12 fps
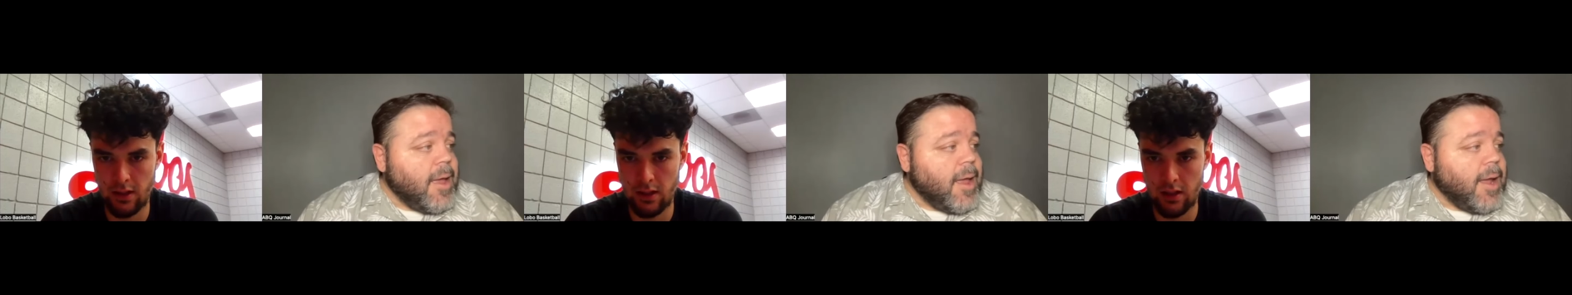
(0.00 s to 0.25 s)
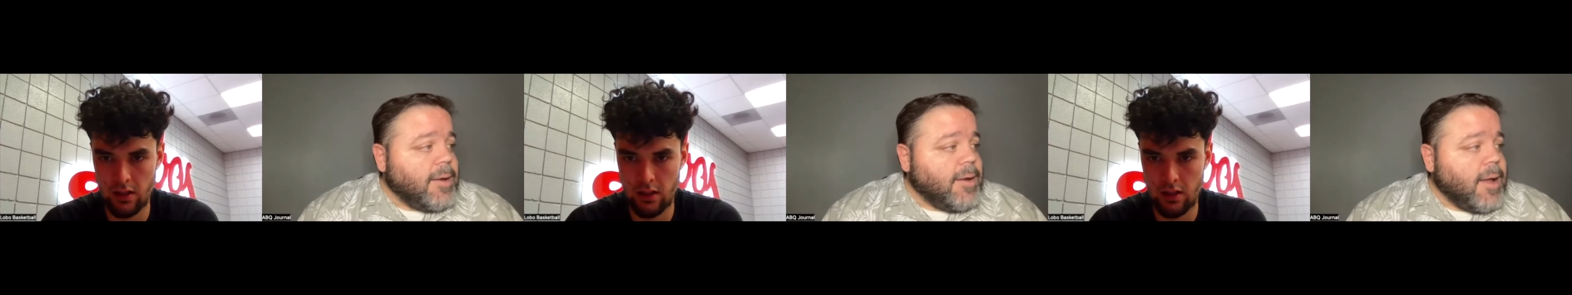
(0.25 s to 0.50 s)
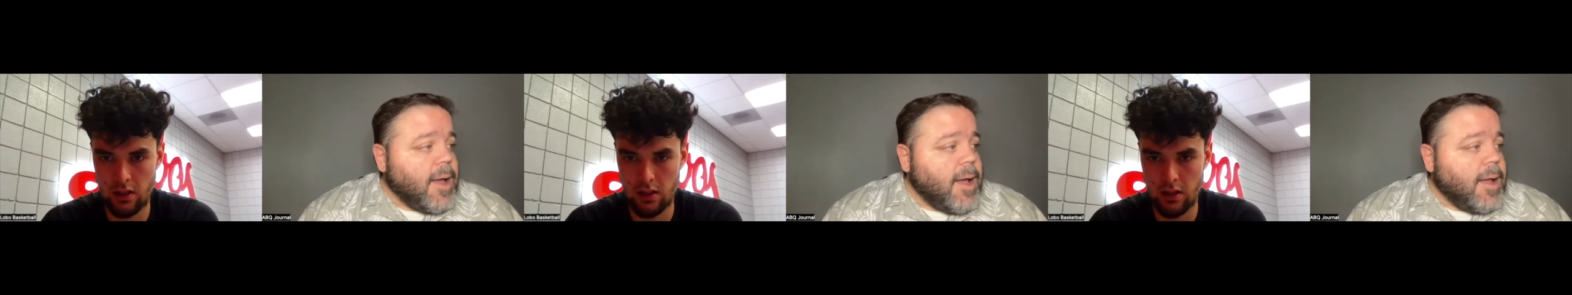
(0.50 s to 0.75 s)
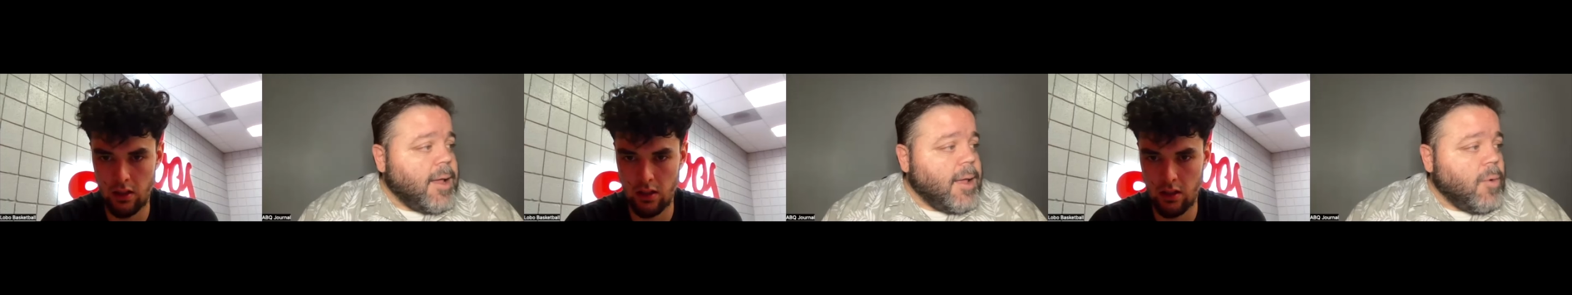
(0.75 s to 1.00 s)
Speaker 1: And
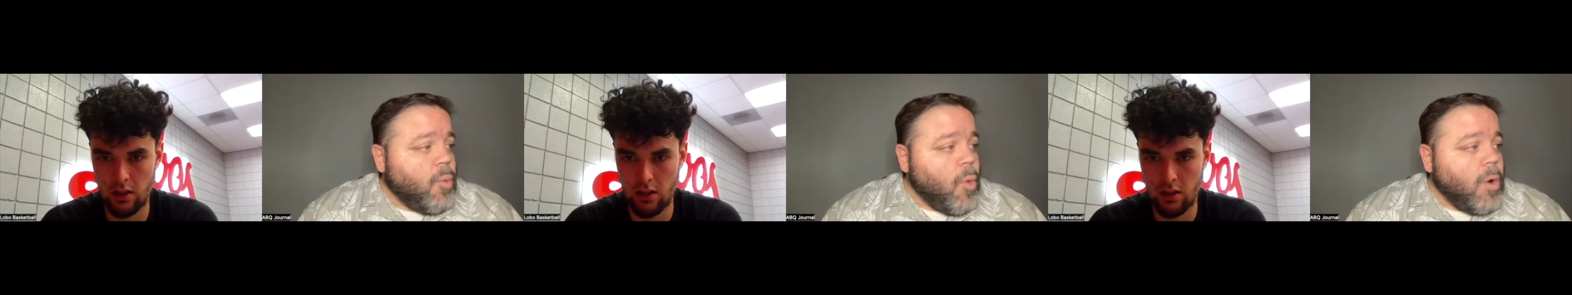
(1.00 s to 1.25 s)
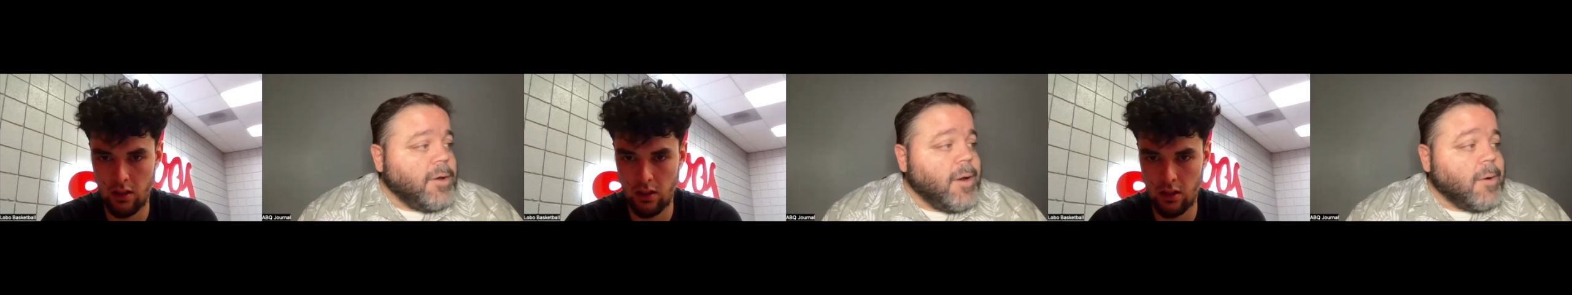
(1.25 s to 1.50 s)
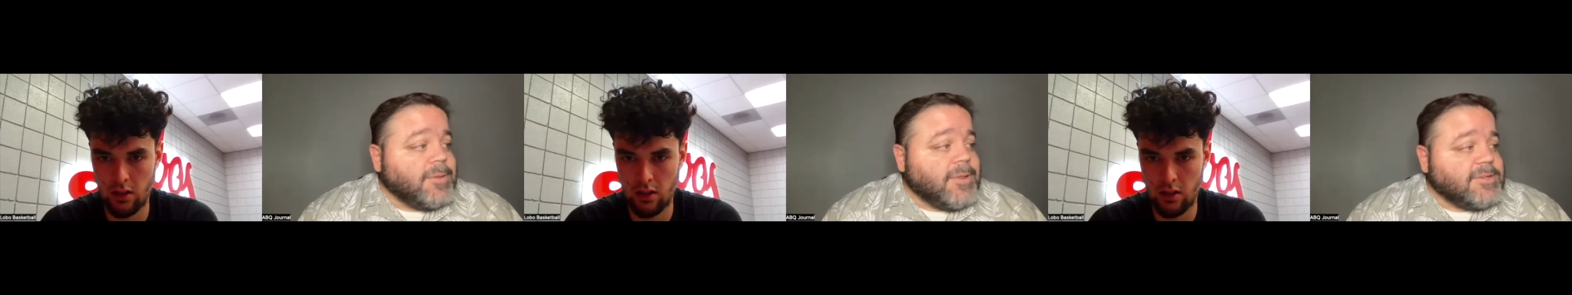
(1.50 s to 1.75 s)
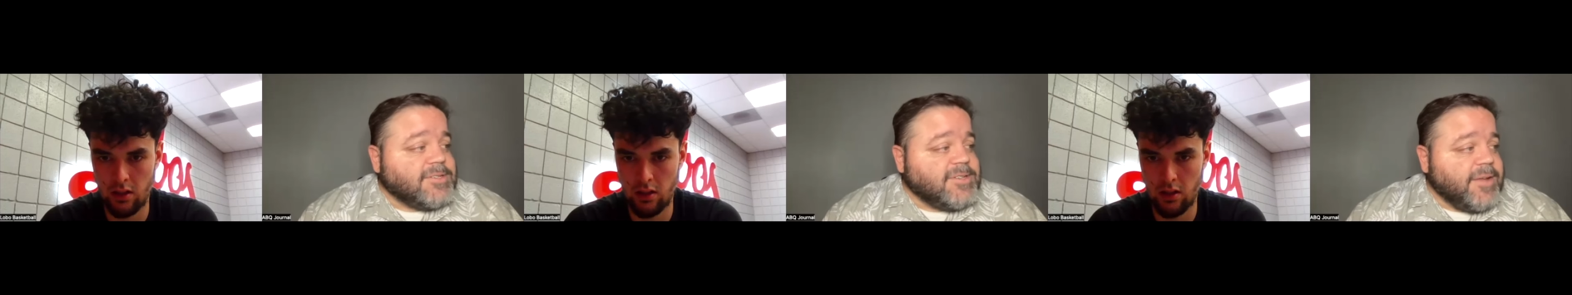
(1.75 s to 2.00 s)
uh, one note
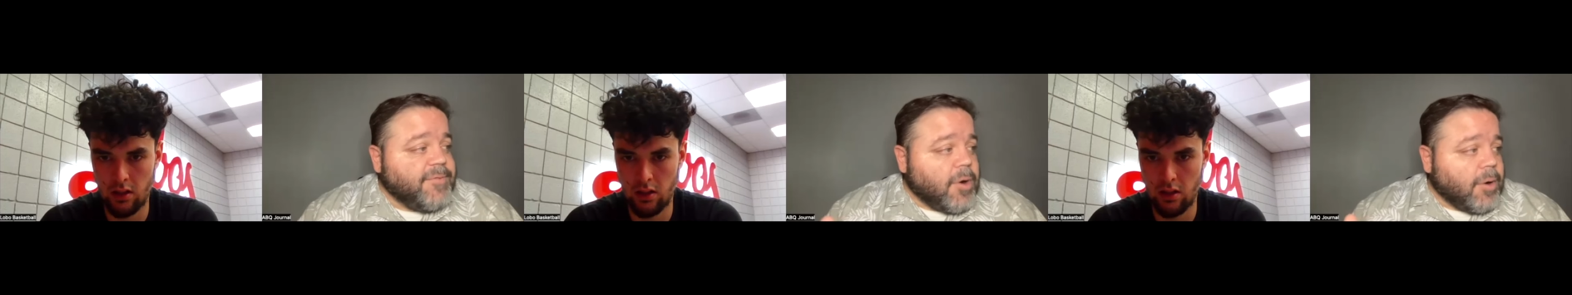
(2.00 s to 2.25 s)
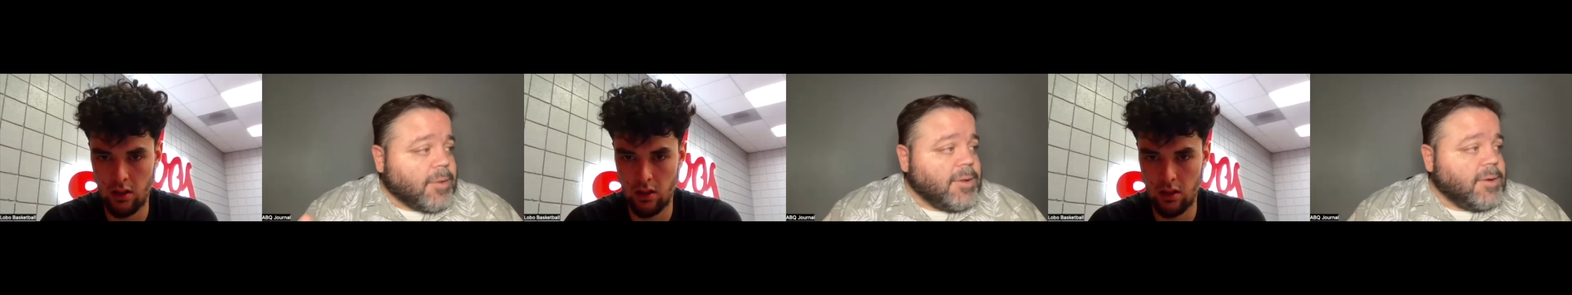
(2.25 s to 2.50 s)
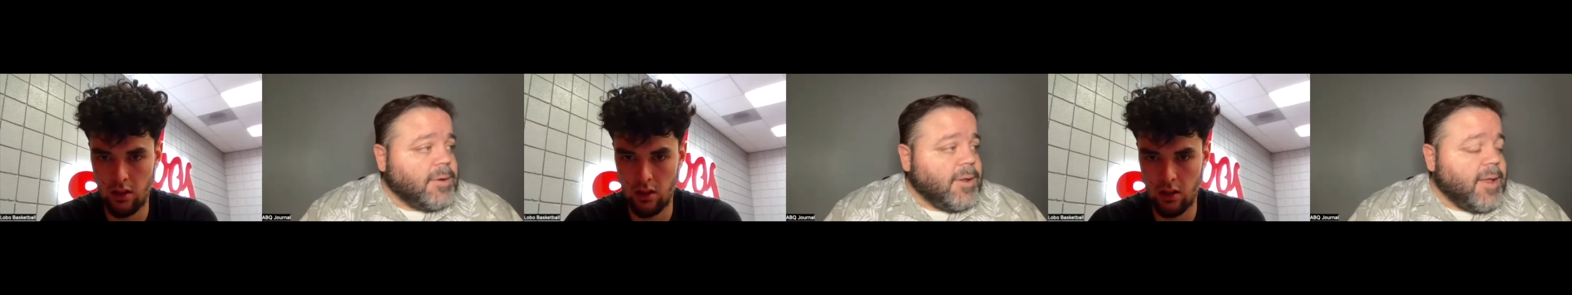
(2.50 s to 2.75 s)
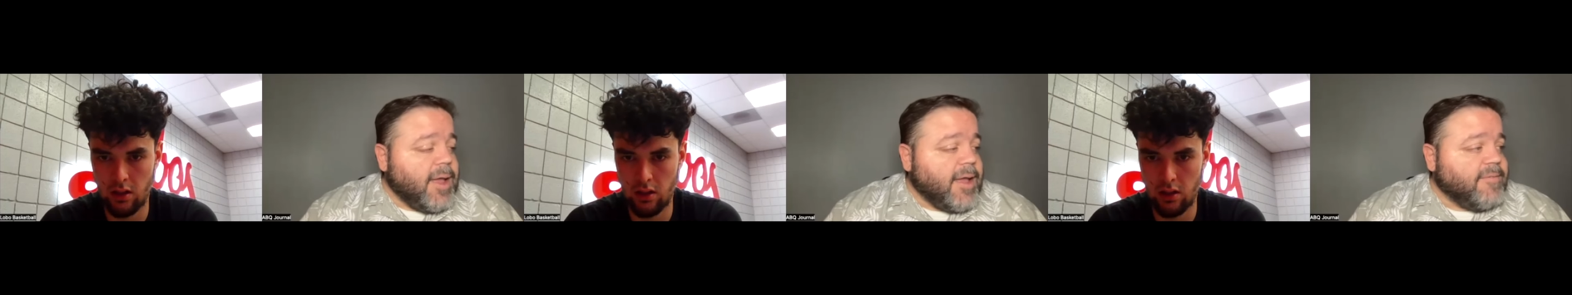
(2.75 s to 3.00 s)
that Steve
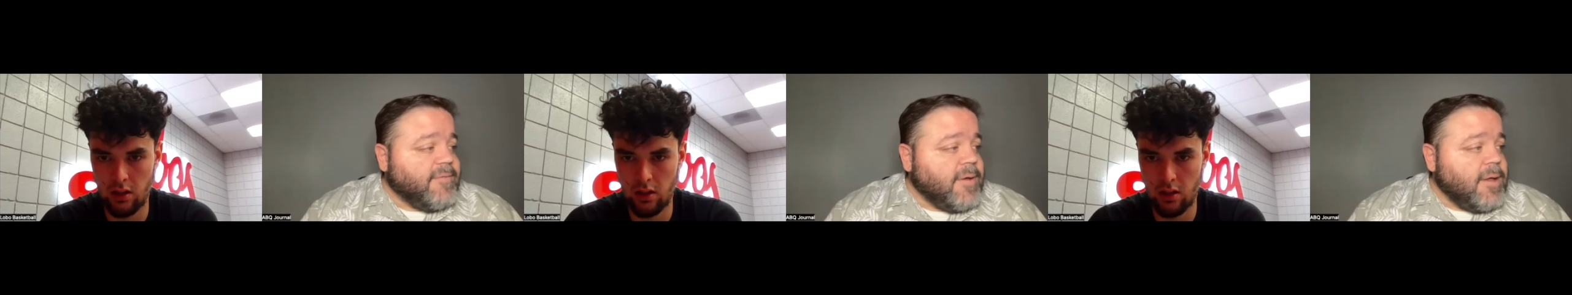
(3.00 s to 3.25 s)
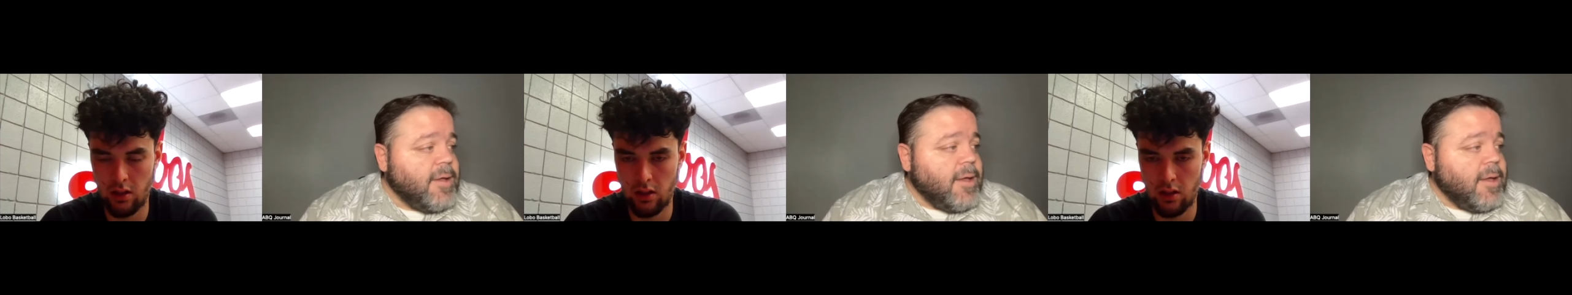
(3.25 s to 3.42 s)
Kirkland gave,